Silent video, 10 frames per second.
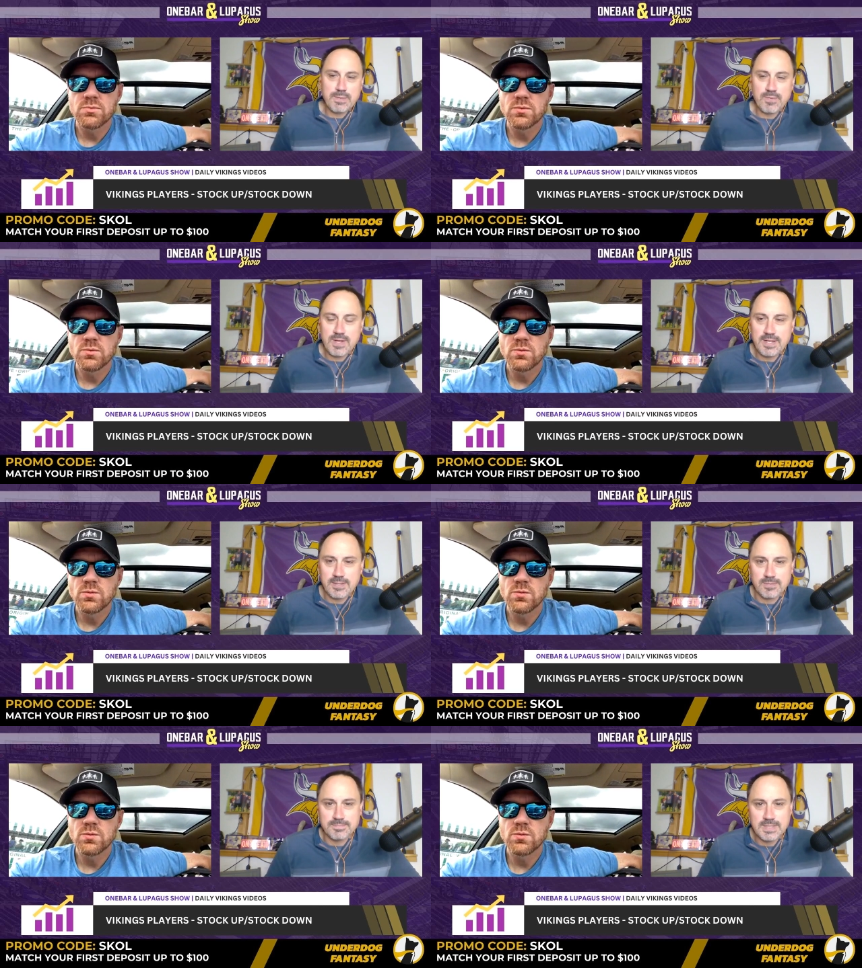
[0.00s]
Speaker 1: for Ed
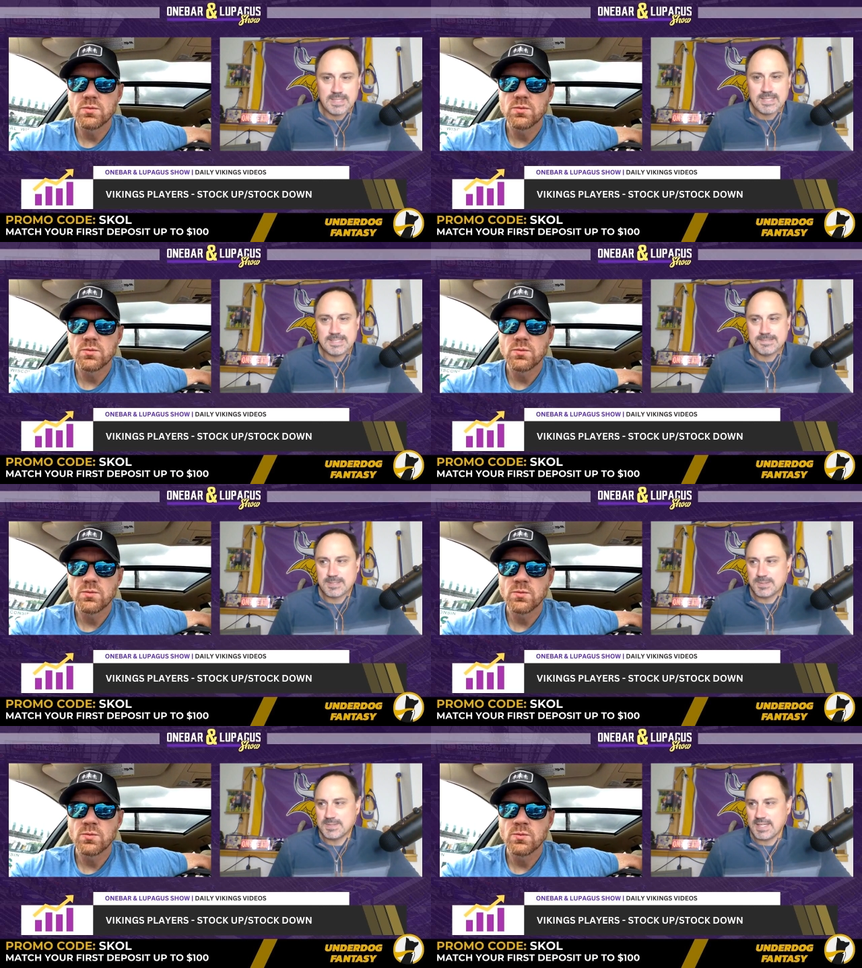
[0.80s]
Ingram. Uh,
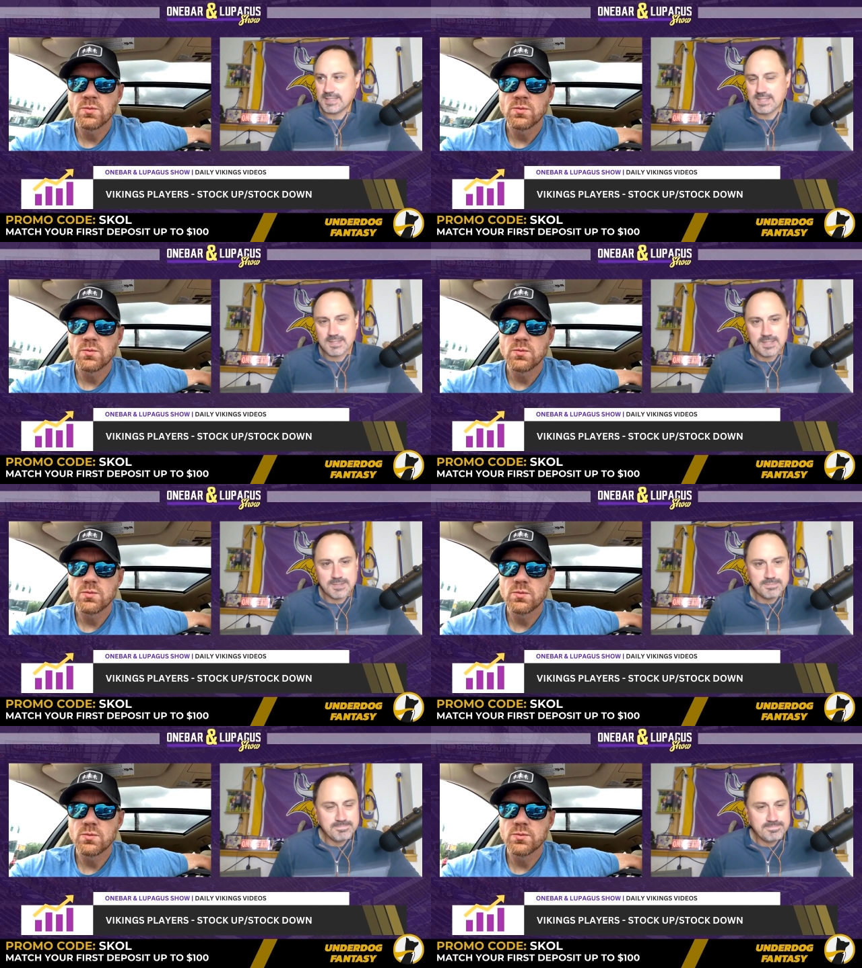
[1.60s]
so yeah, stock
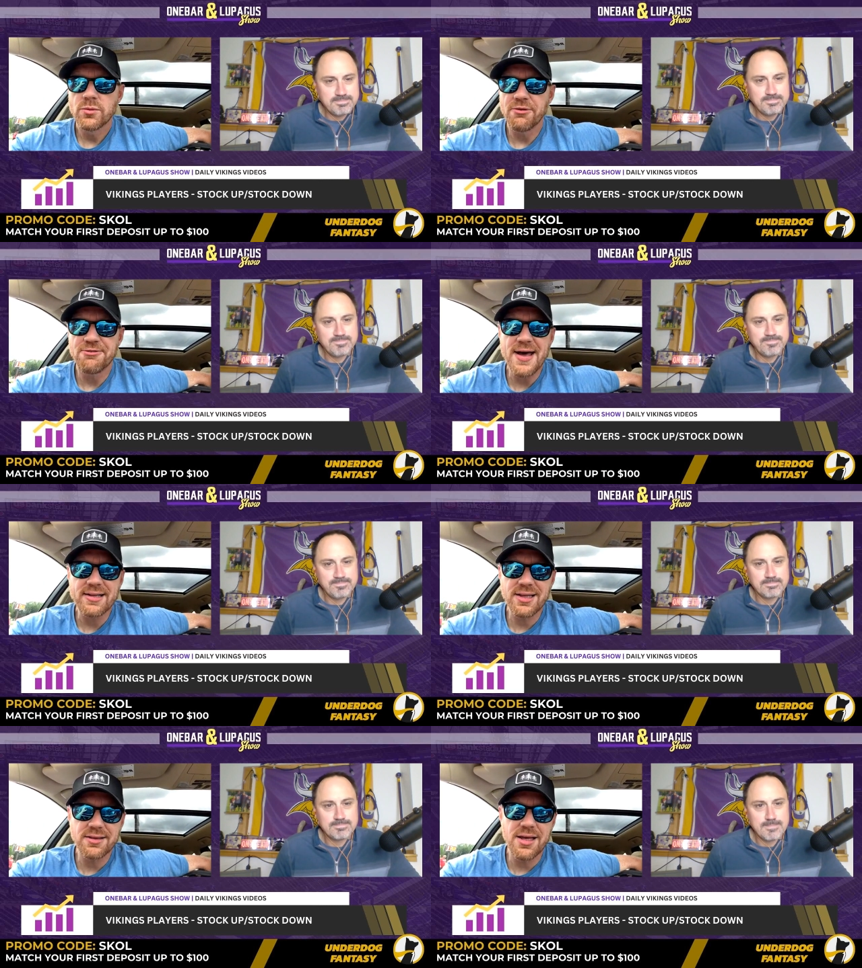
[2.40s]
down.
Speaker 2: The
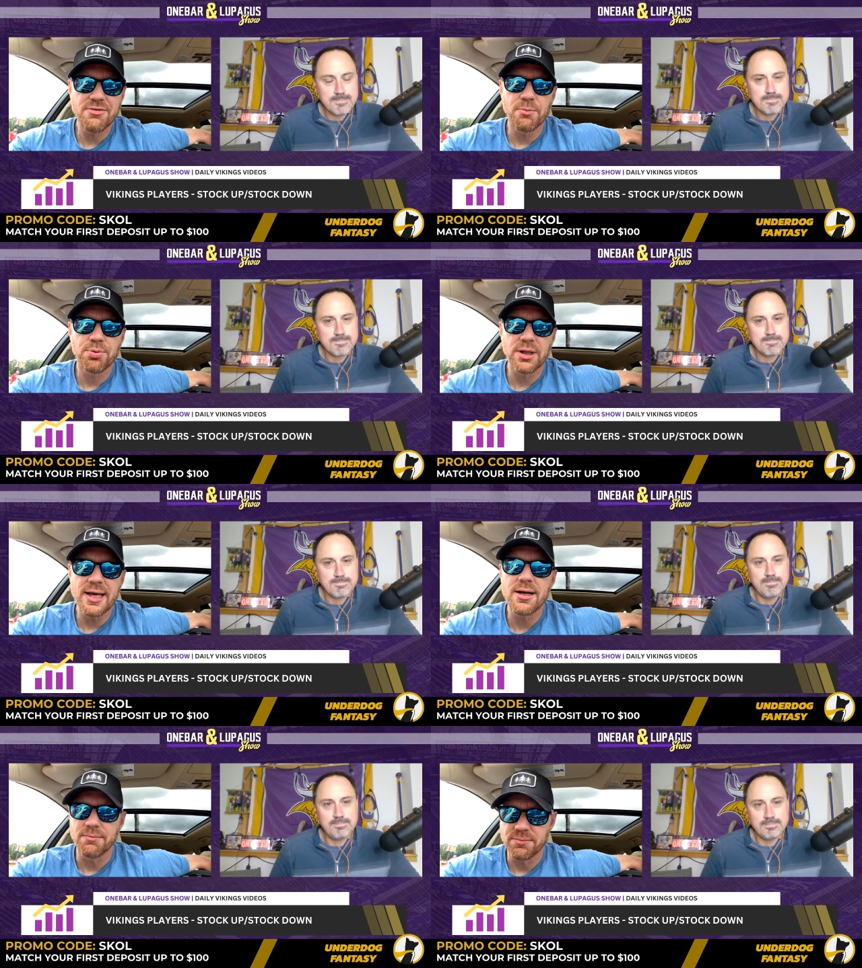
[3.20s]
fact that they even
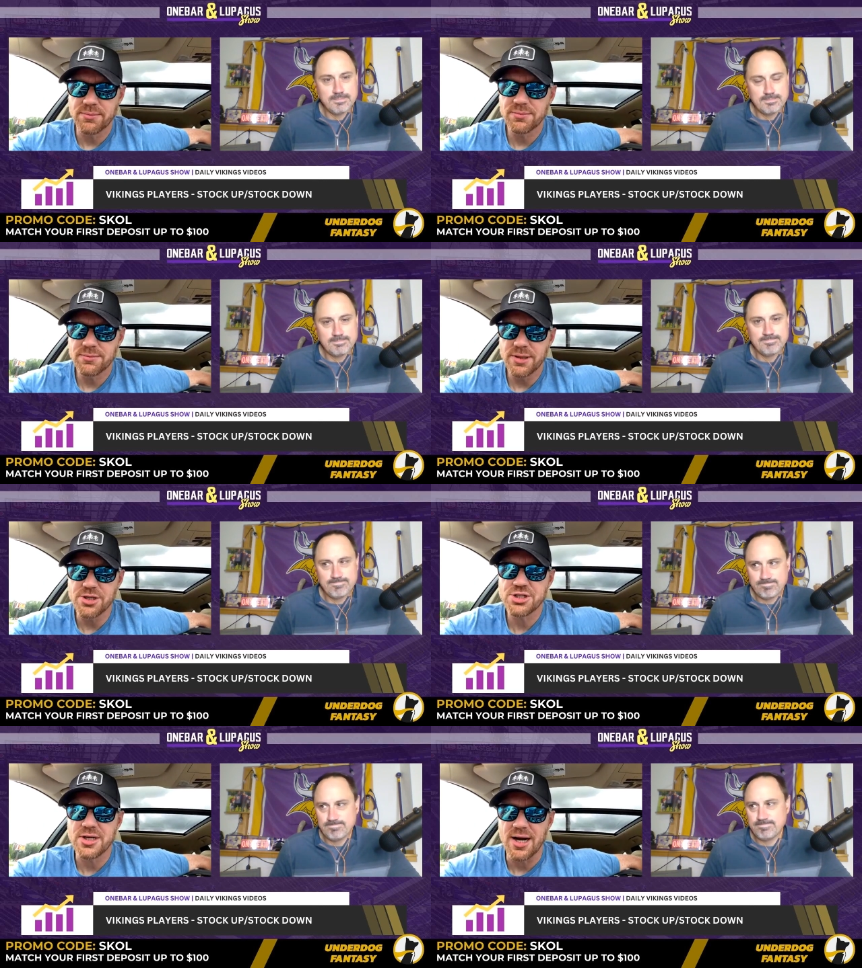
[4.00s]
played him
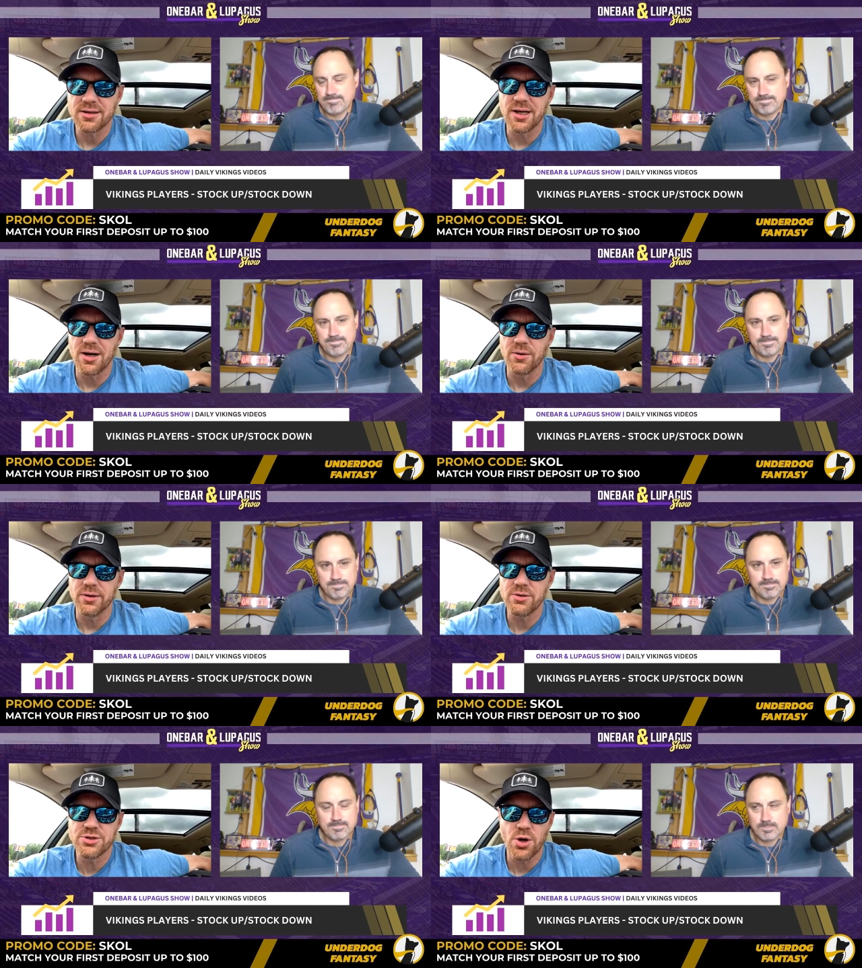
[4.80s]
is stock
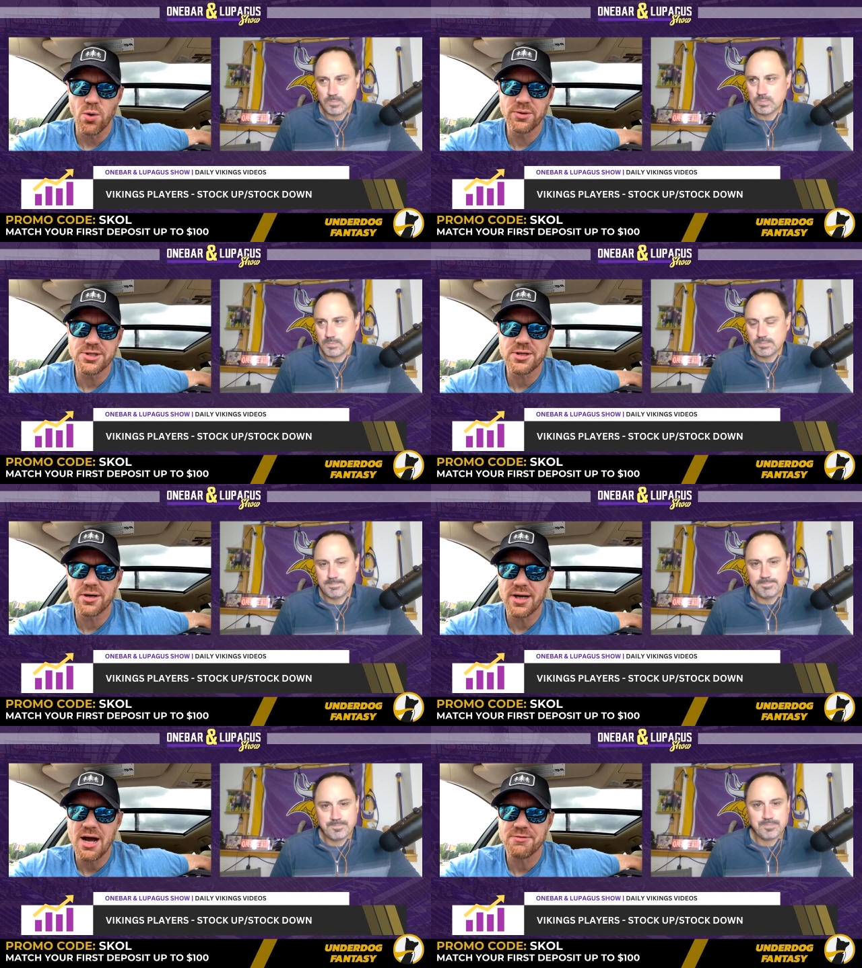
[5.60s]
down. He was the only
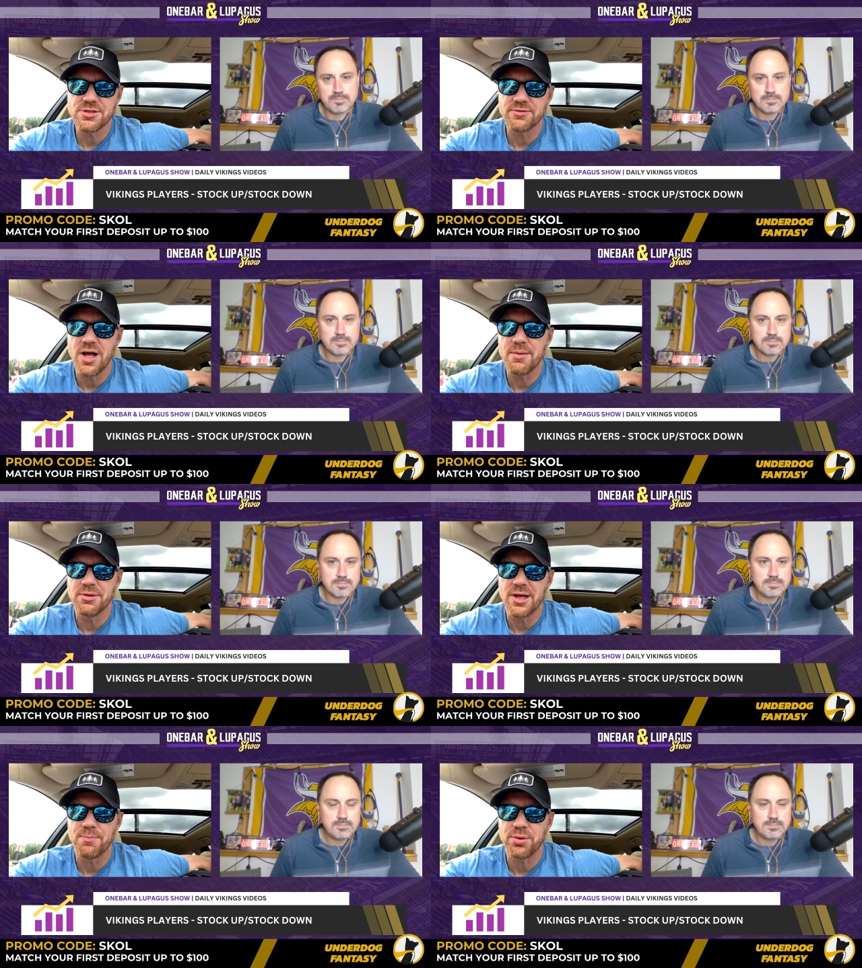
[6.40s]
starting offensive
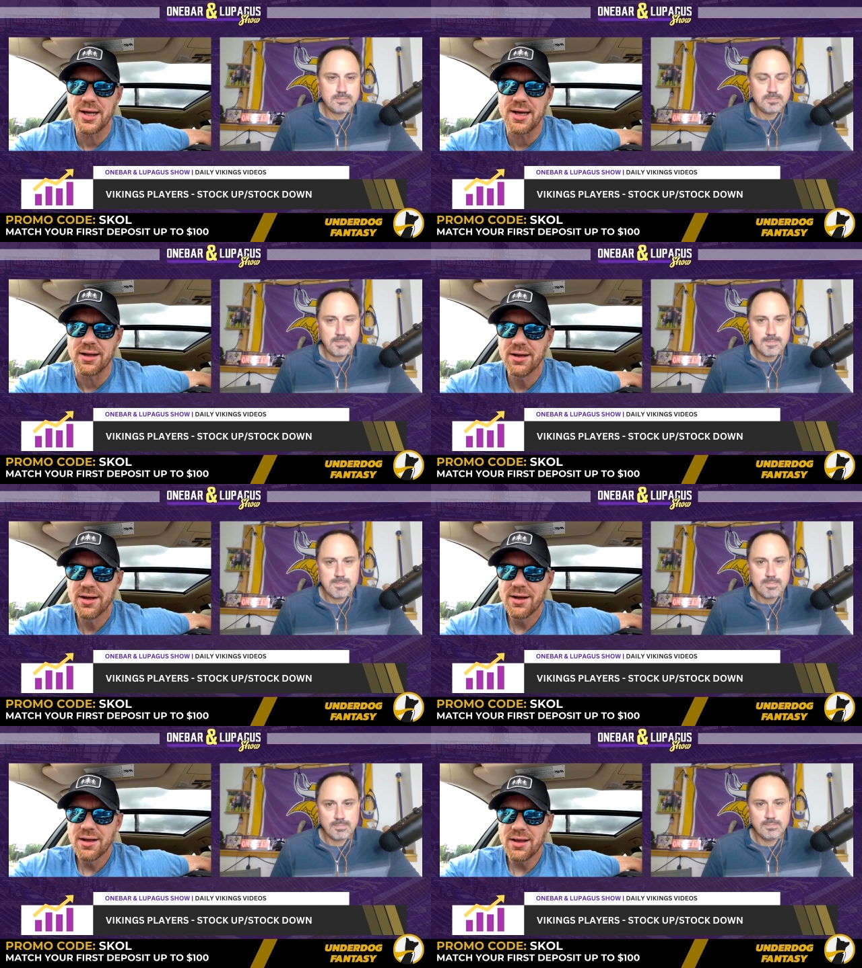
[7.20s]
lineman that played.
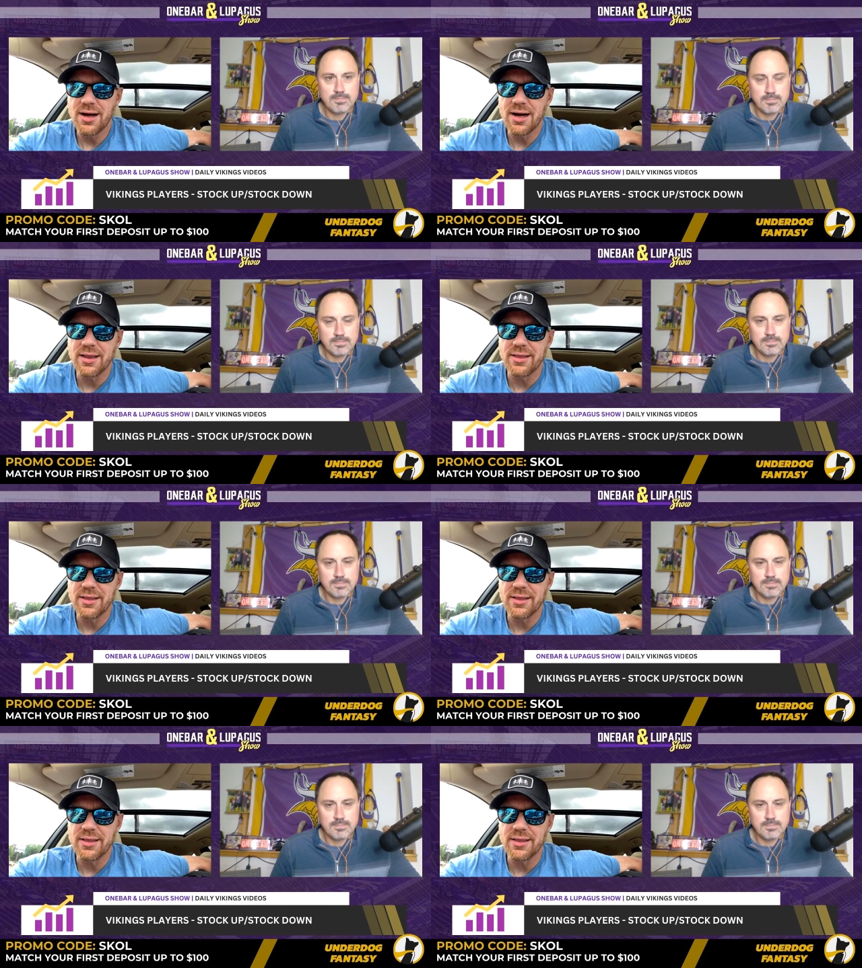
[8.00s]
Uh,